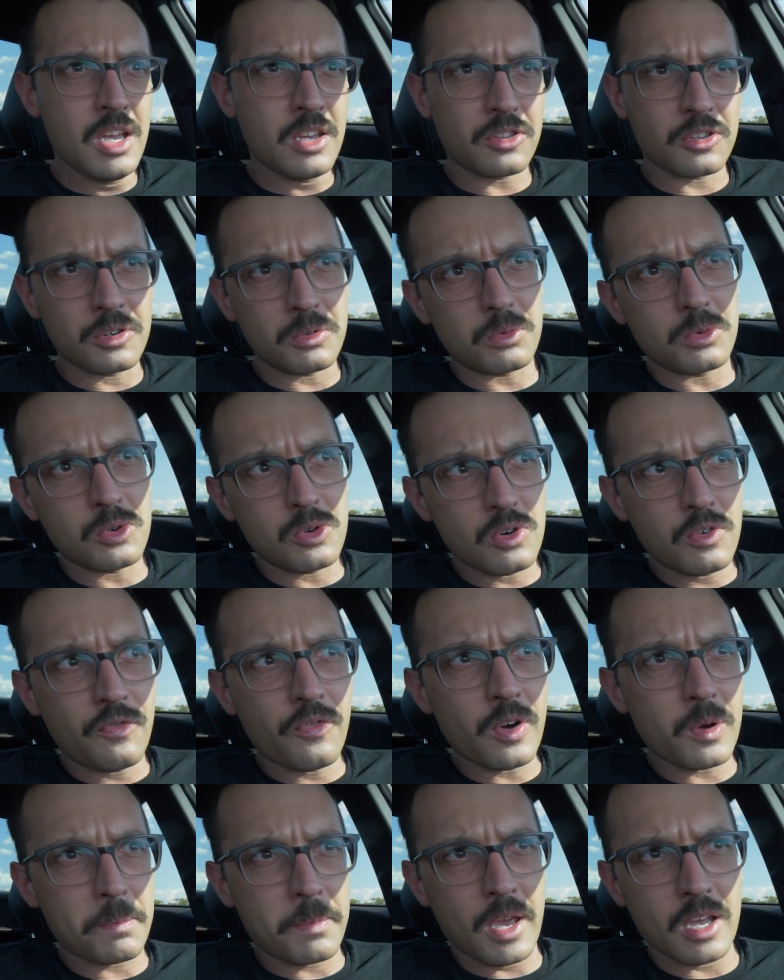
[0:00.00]
The rule
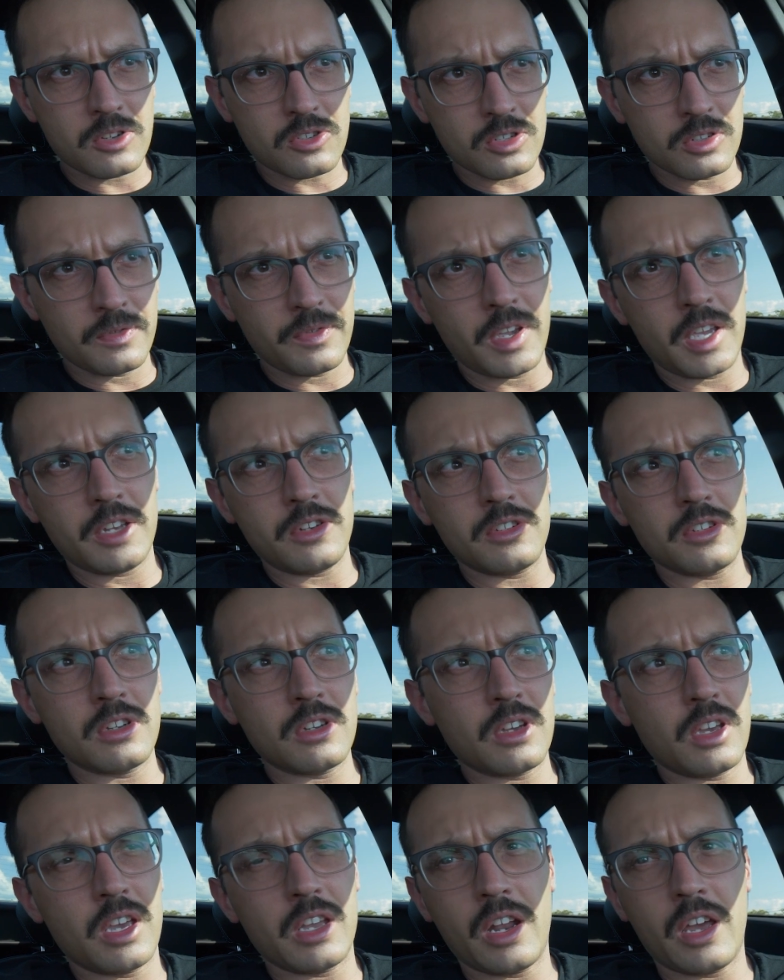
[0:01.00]
for
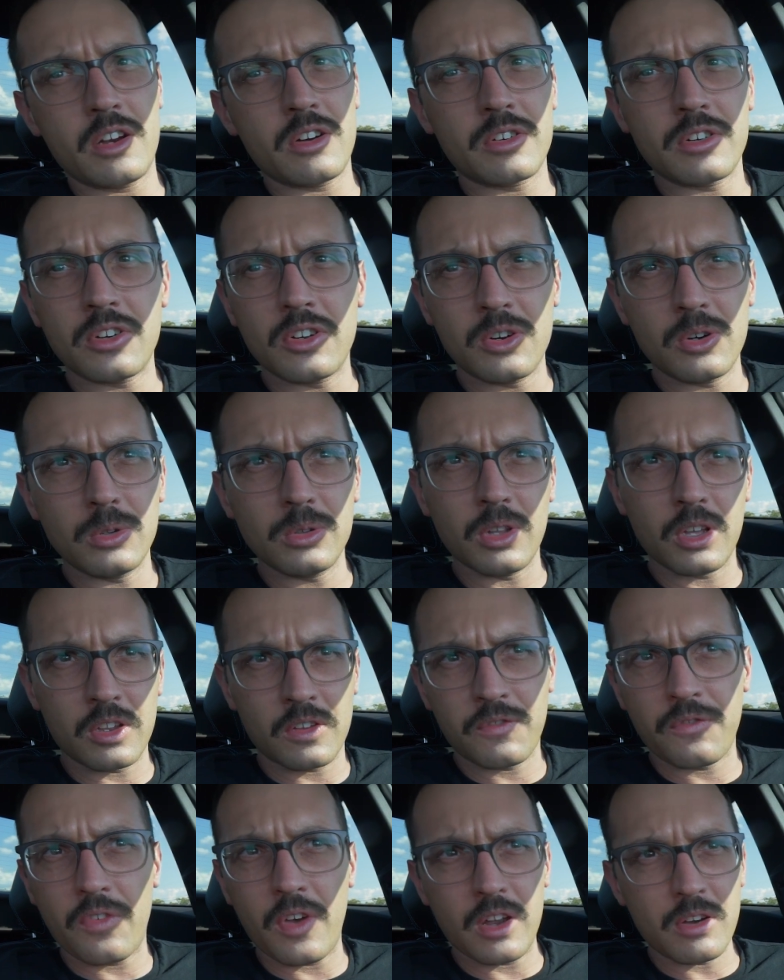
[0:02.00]
Pennsylvania, and I don't know
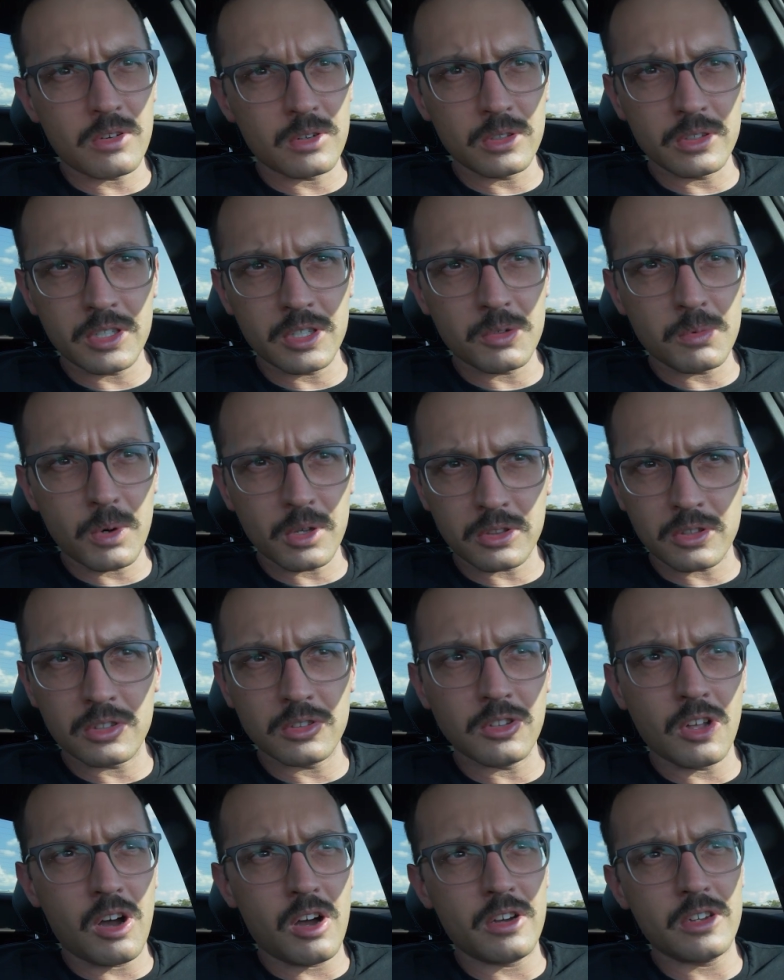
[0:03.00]
like federally what the
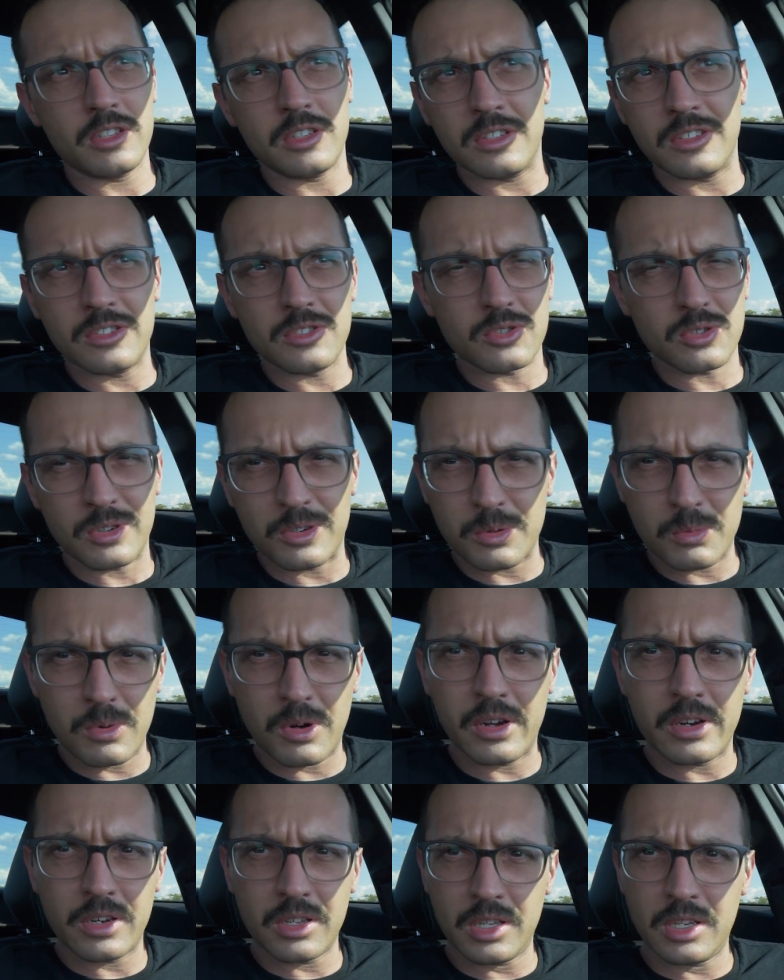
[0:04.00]
law is or
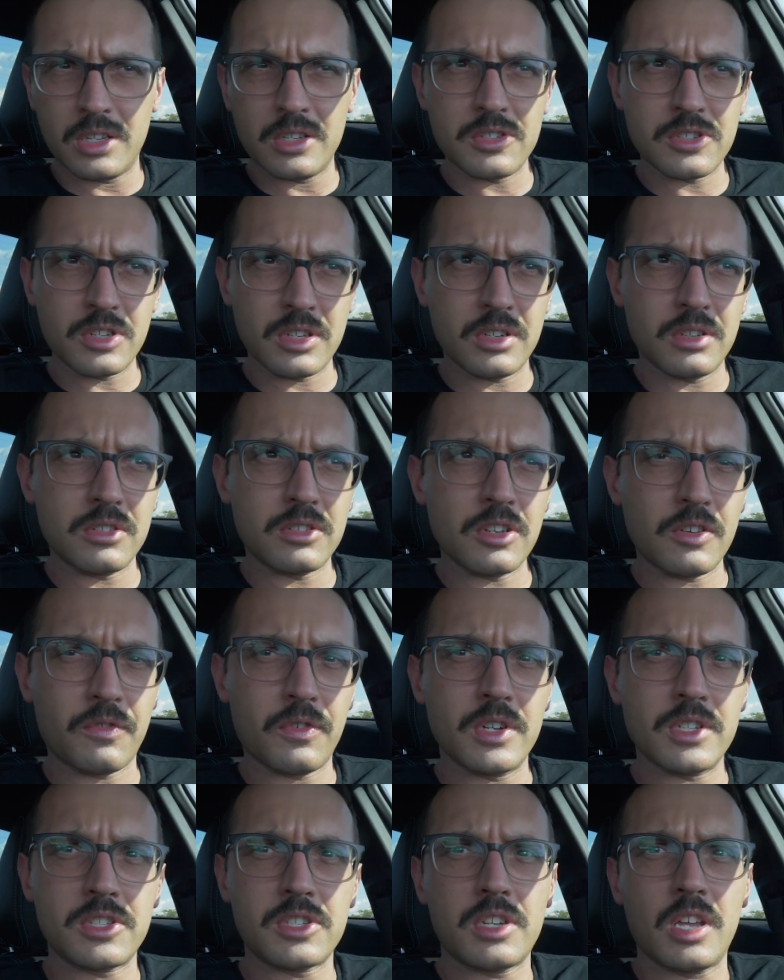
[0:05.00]
what it is in
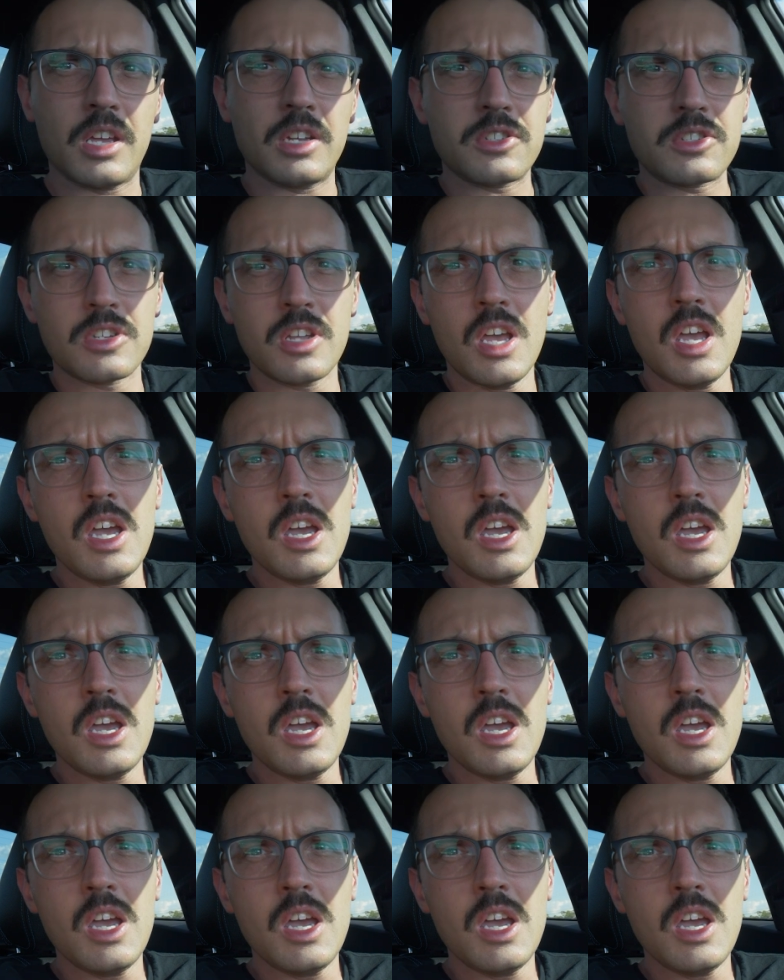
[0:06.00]
different states,